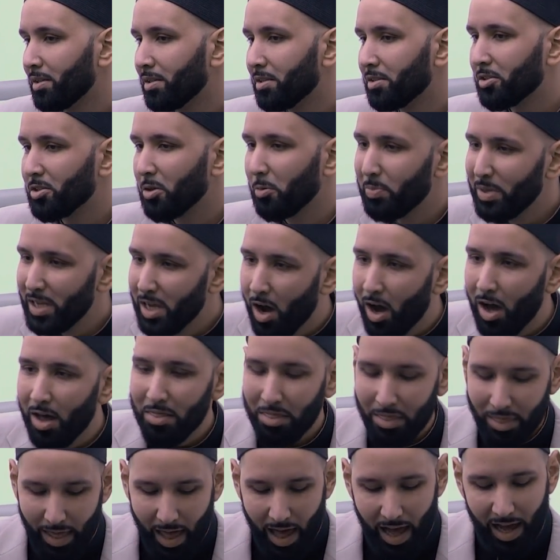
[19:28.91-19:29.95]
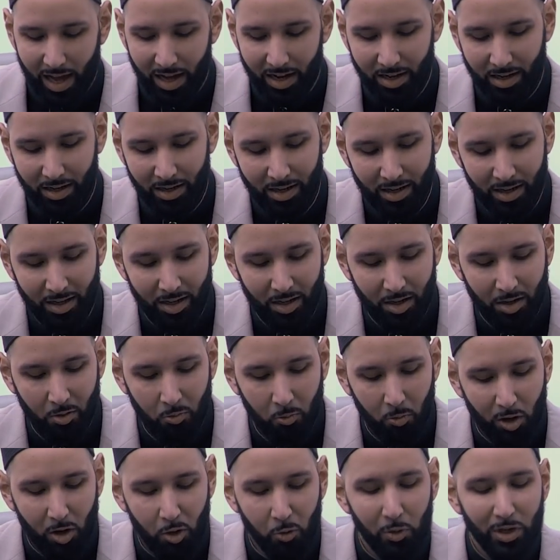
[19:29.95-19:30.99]
So beyond that,
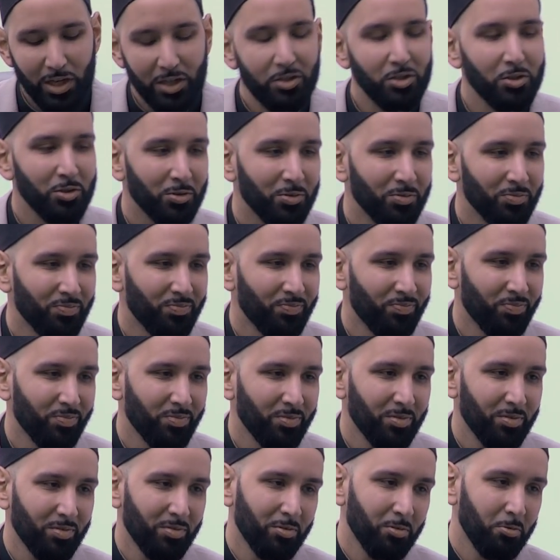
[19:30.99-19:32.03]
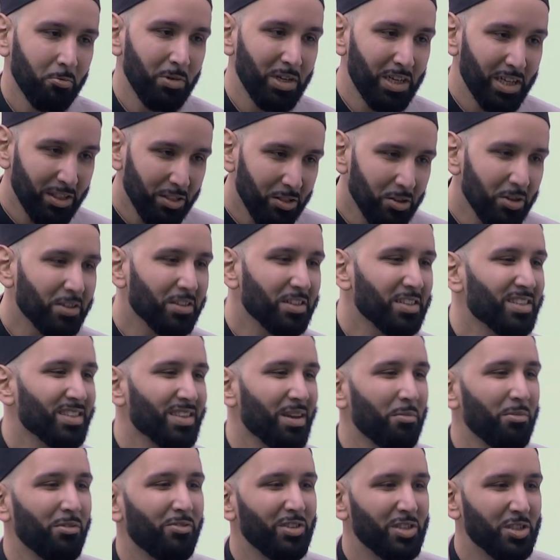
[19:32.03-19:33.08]
what do? We can look to
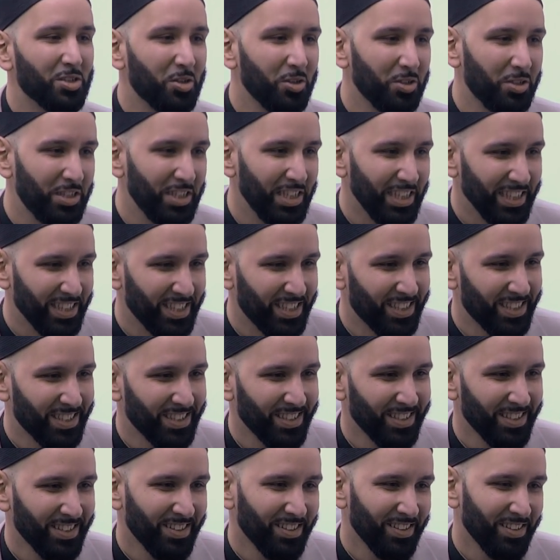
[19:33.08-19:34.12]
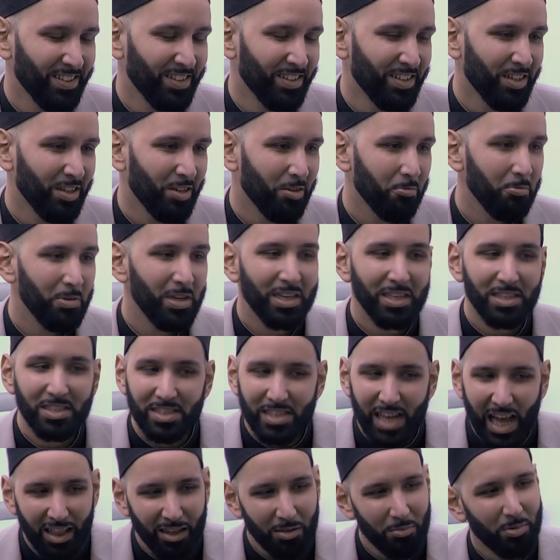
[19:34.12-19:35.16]
some of his good deeds. We can
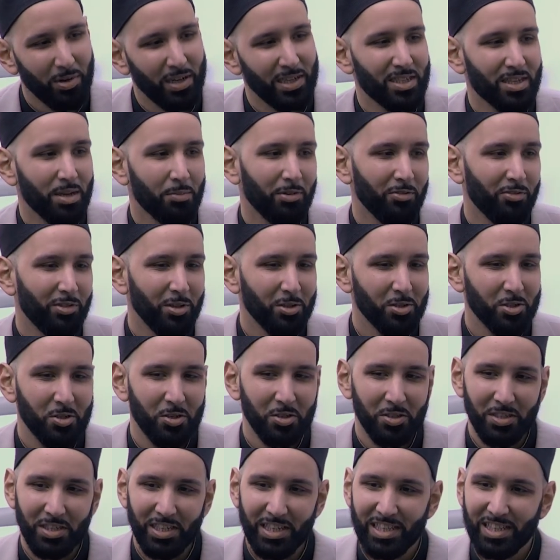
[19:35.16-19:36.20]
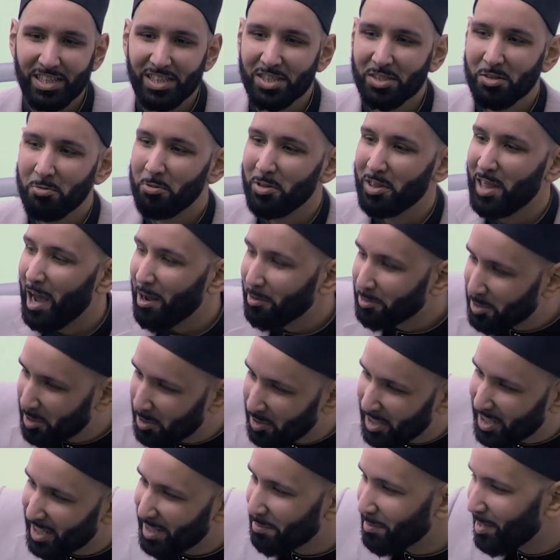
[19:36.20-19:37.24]
celebrate some of those good deeds without
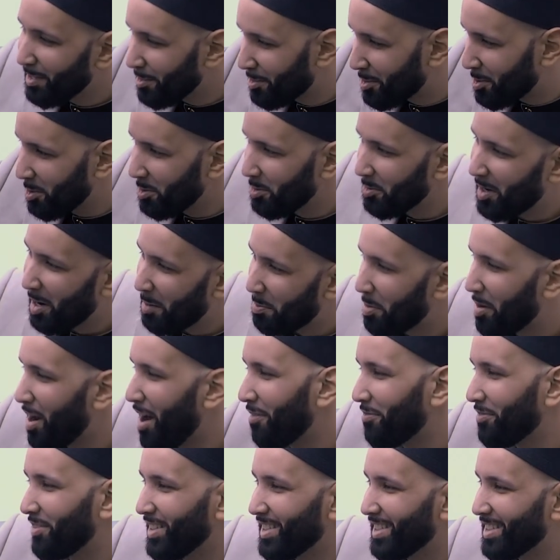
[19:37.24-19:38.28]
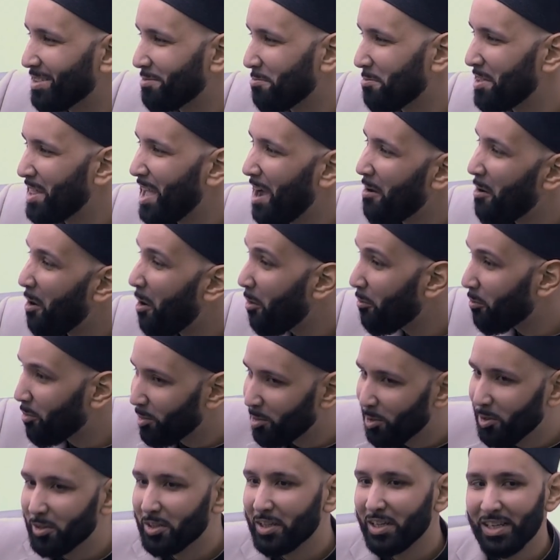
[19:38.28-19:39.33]
turning him into a prophet, without
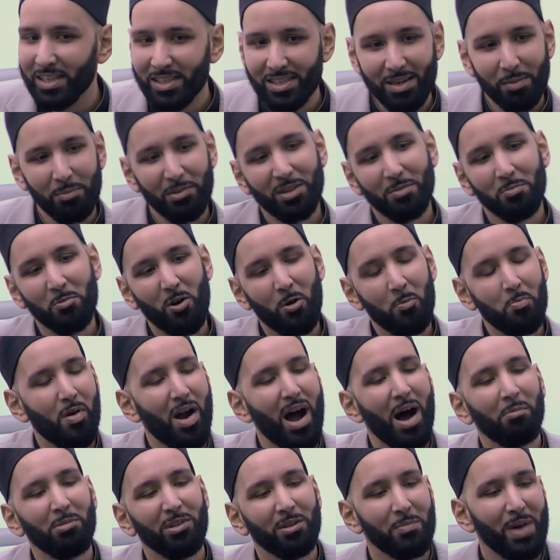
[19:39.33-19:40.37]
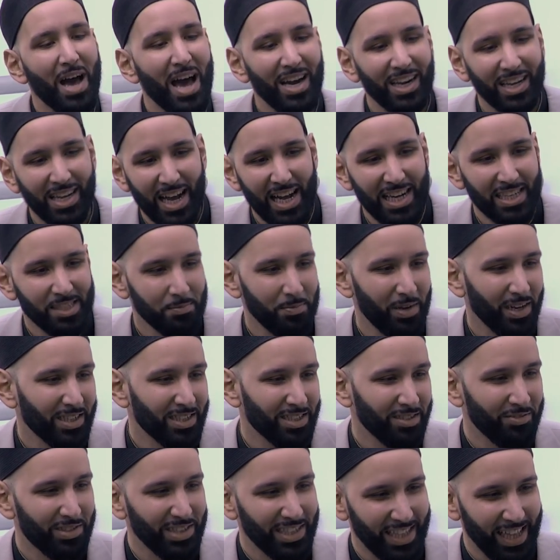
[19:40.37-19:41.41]
overlooking some of the more problematic aspects
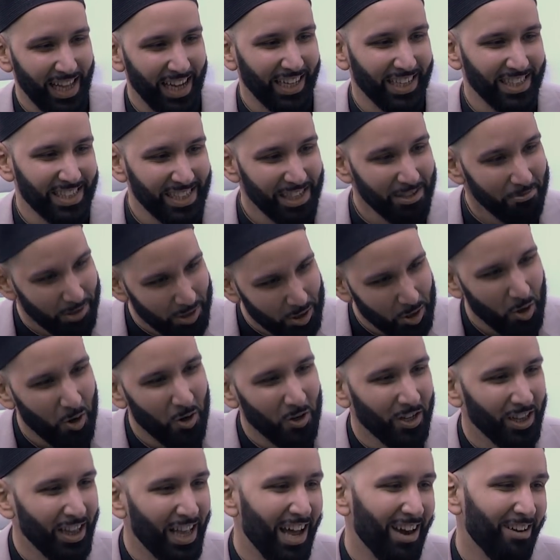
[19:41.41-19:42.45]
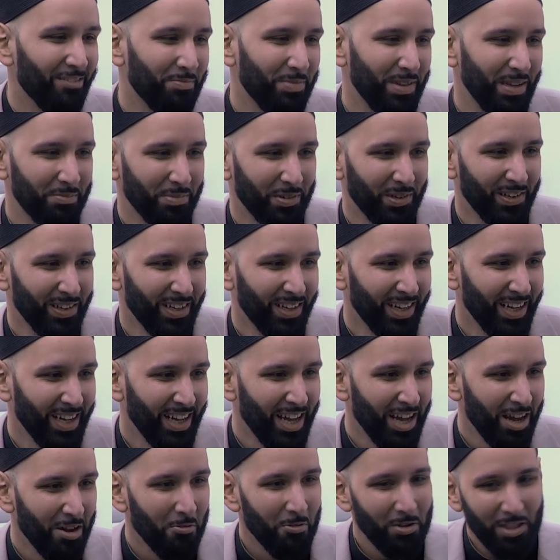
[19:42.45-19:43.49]
of his legacy, which hurt a lot of people.
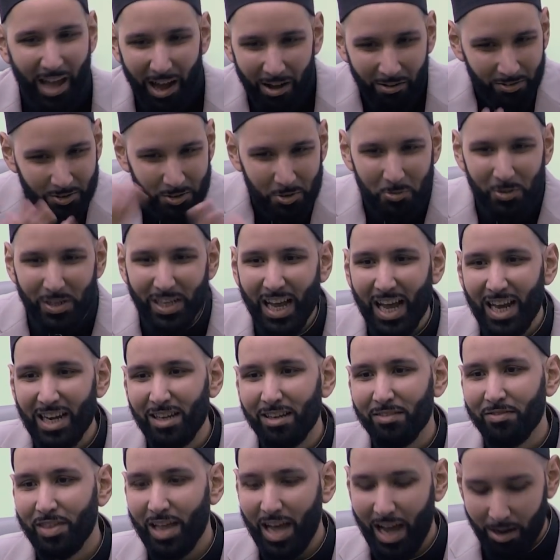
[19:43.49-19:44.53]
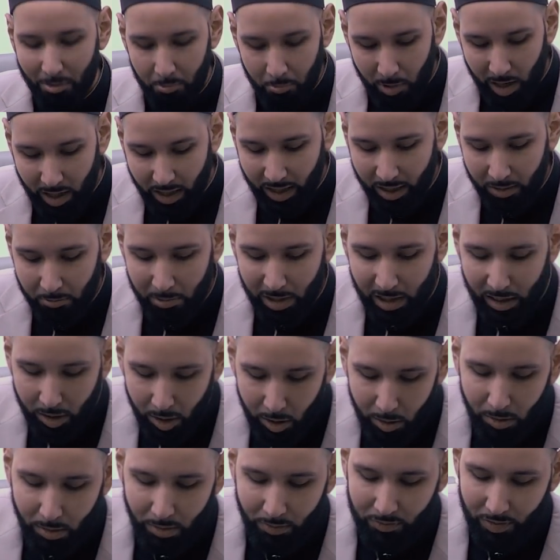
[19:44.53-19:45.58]
Without doing any of that, what can we
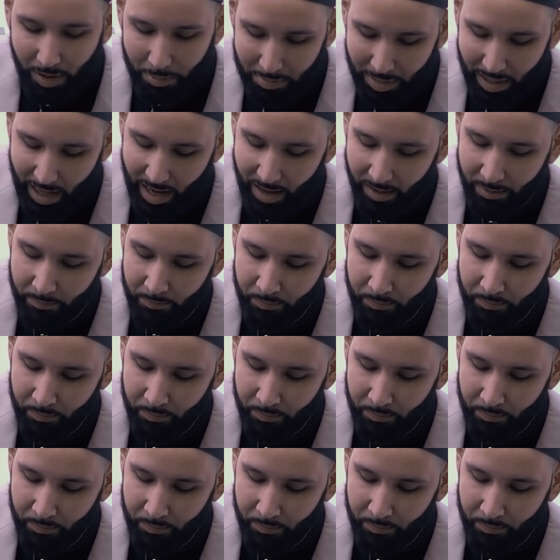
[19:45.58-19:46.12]
learn from that?